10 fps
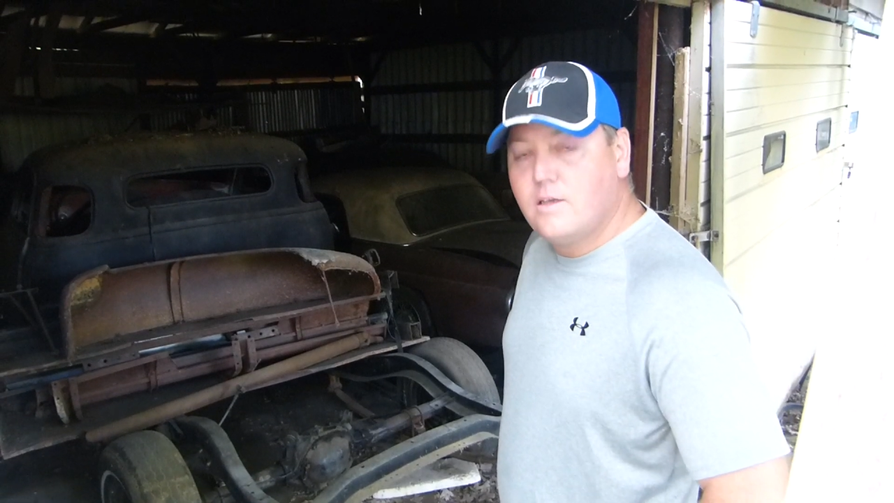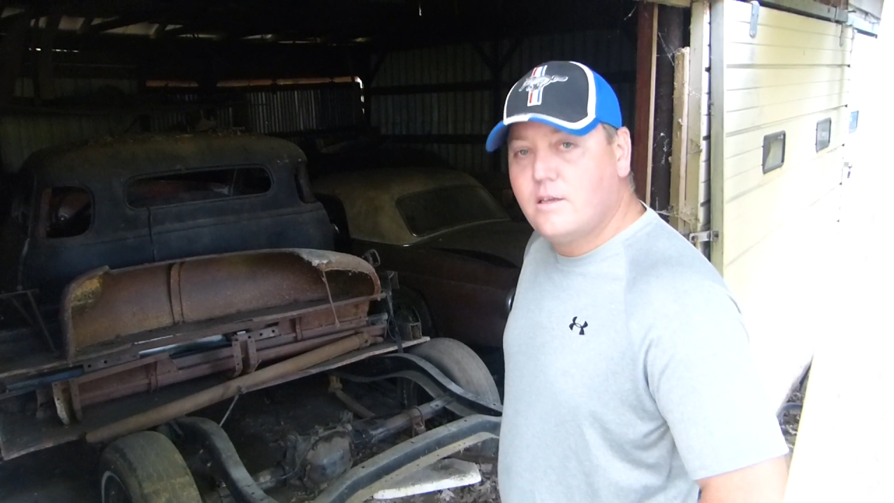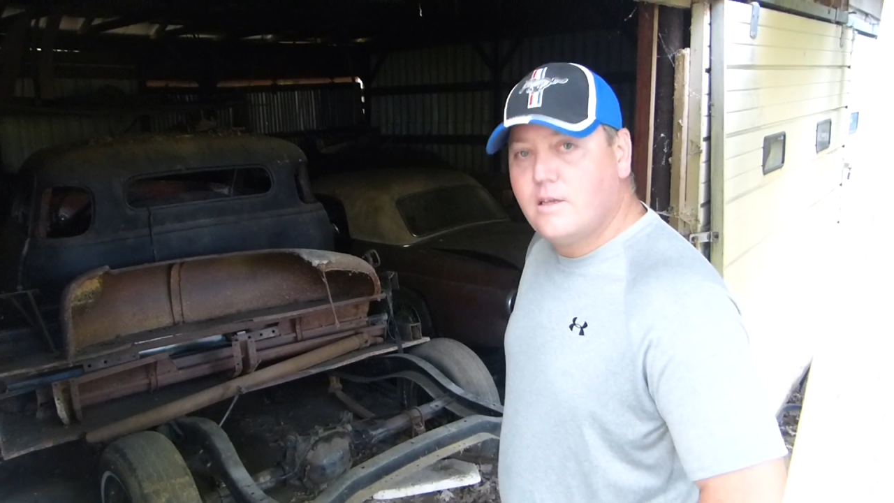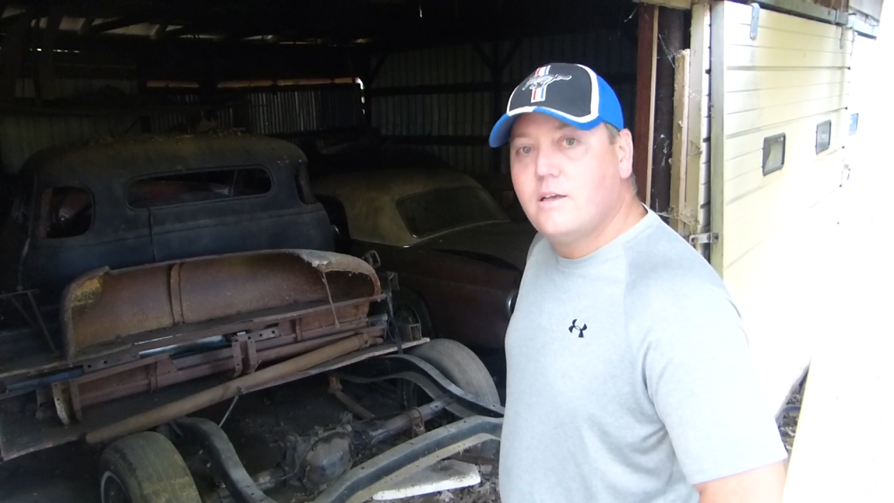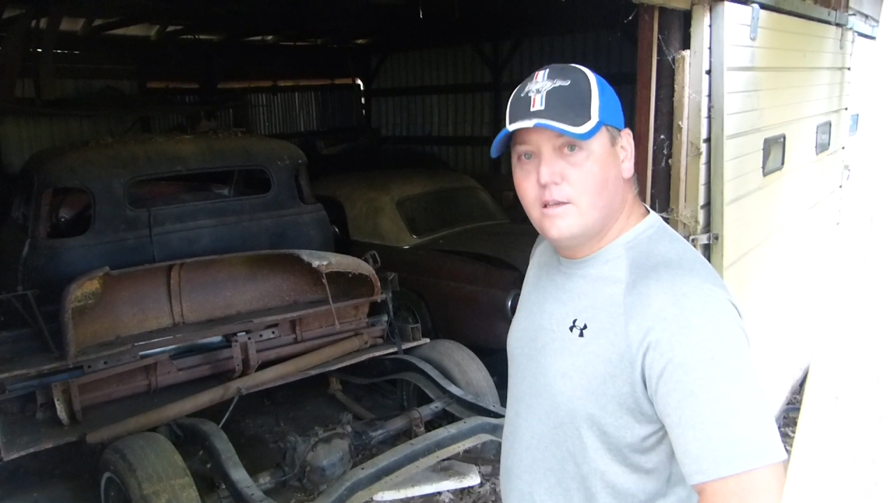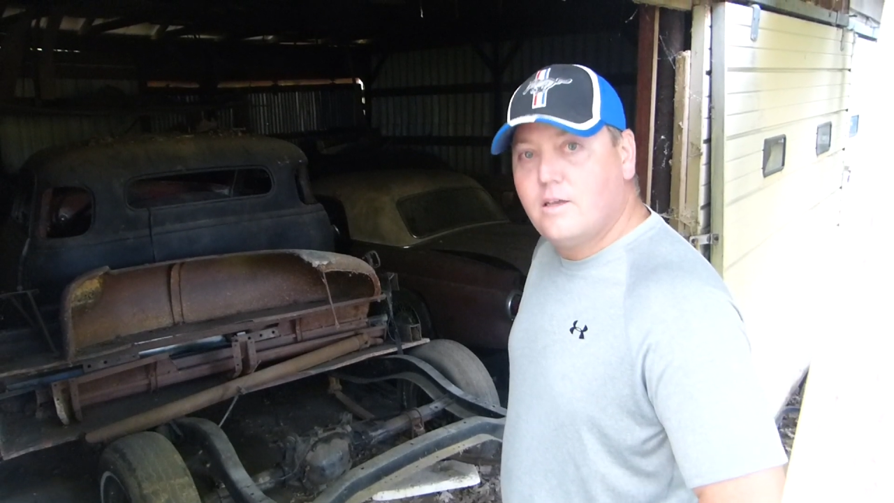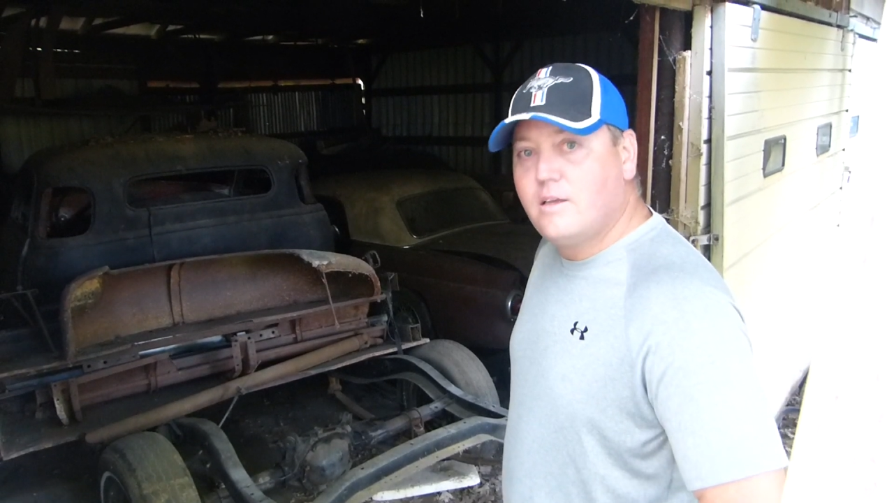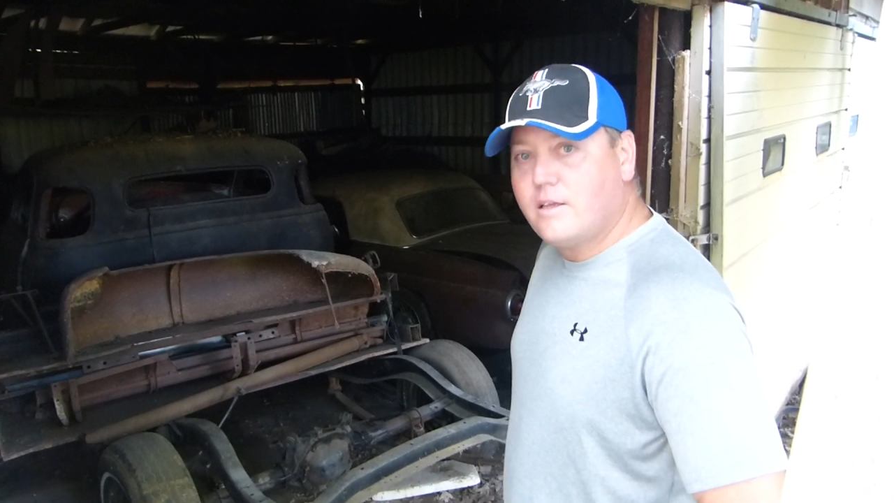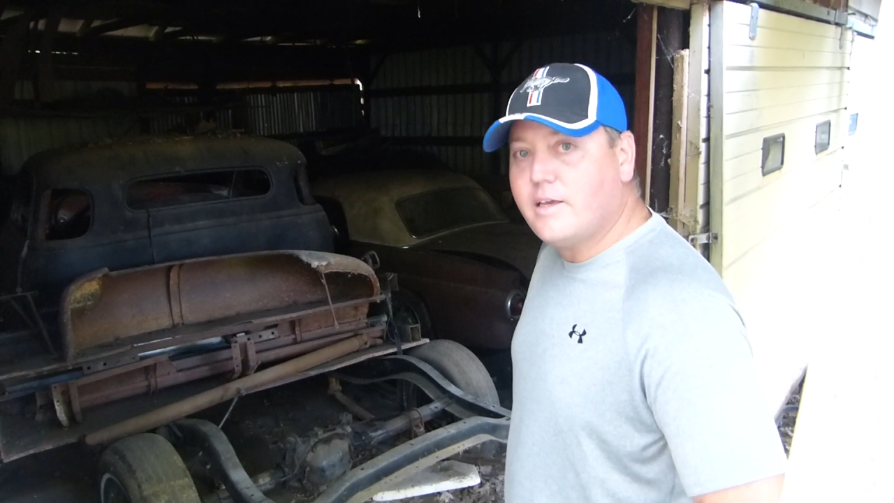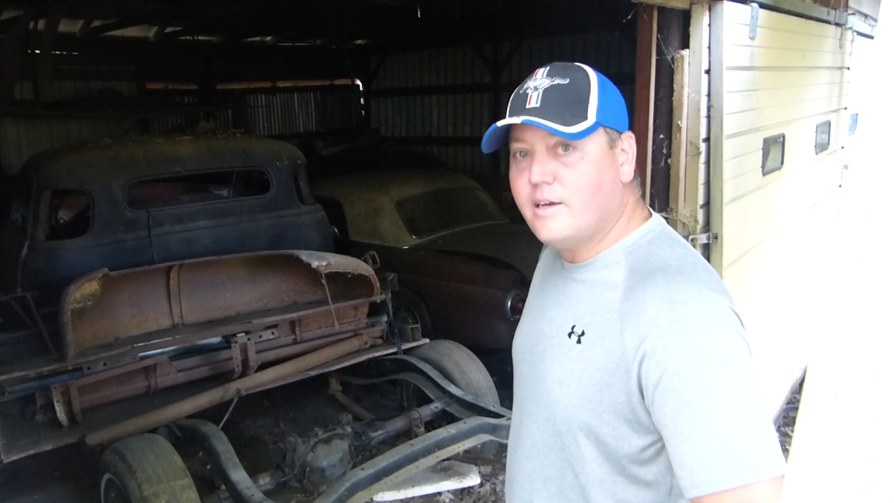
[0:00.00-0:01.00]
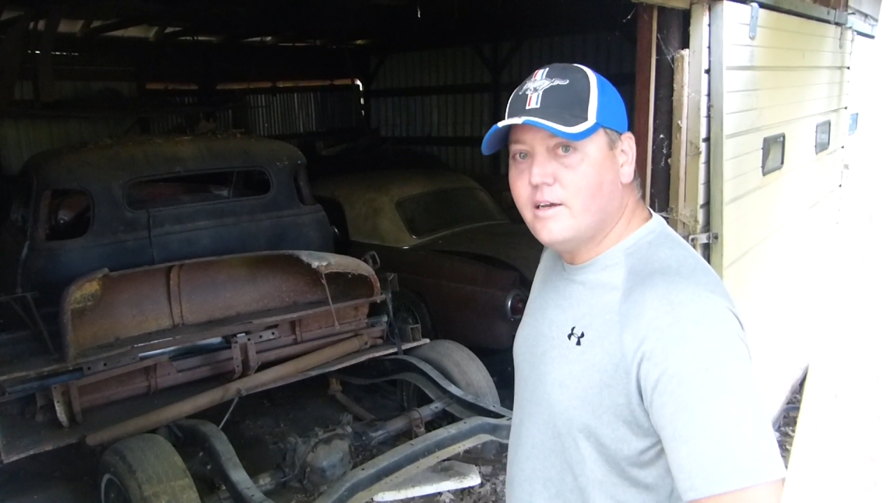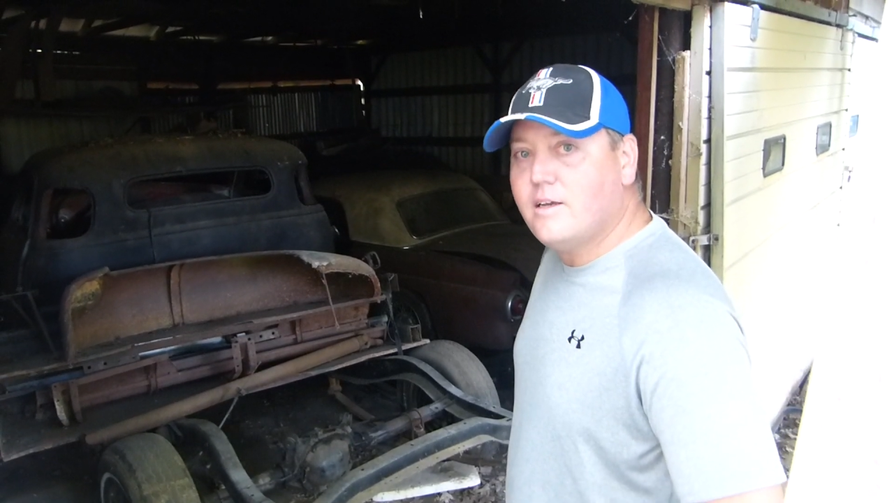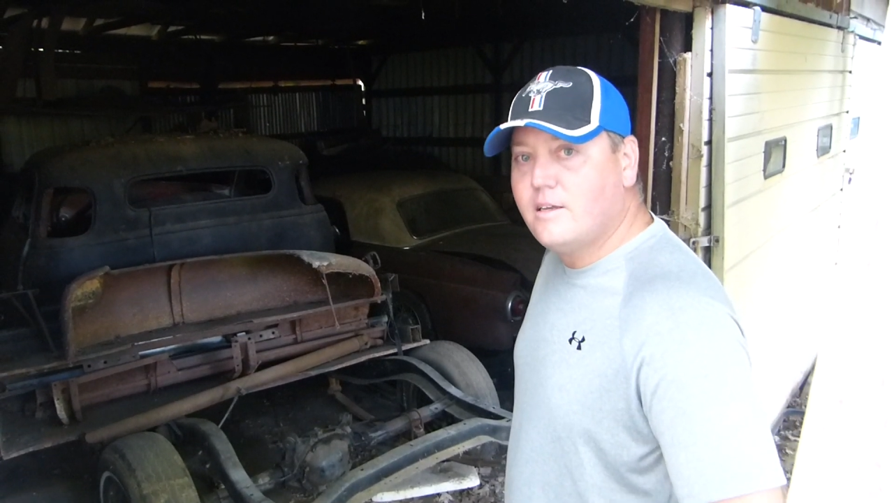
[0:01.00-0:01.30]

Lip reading: all the way around, so that leads me to